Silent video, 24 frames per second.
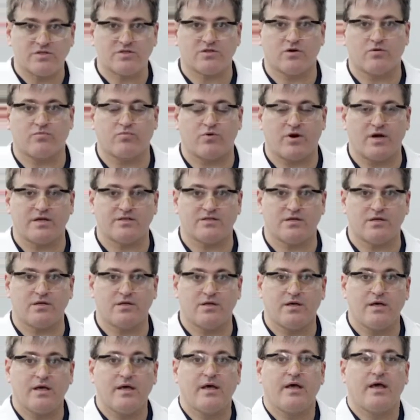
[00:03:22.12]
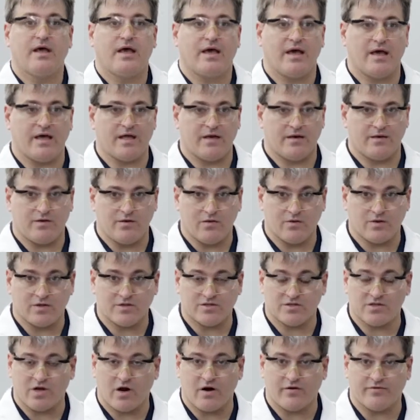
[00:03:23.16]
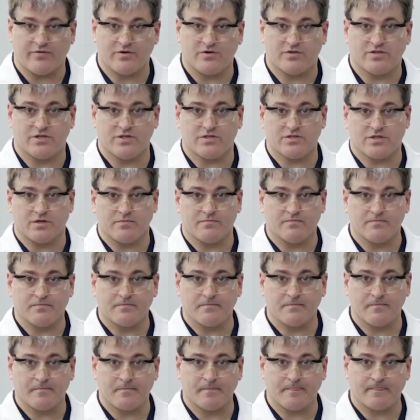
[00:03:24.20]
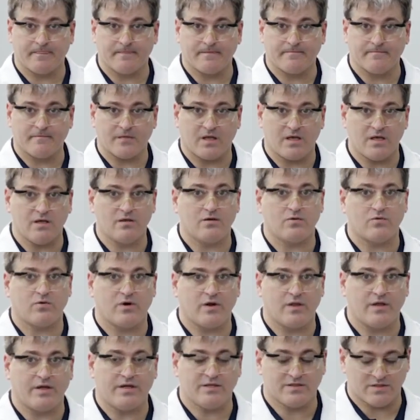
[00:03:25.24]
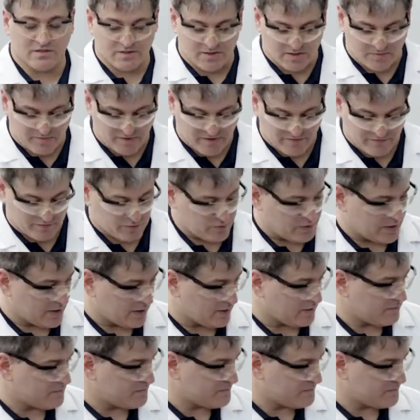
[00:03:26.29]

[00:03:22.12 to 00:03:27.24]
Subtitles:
still present, and you could starve your system. Either one of these is to be avoided.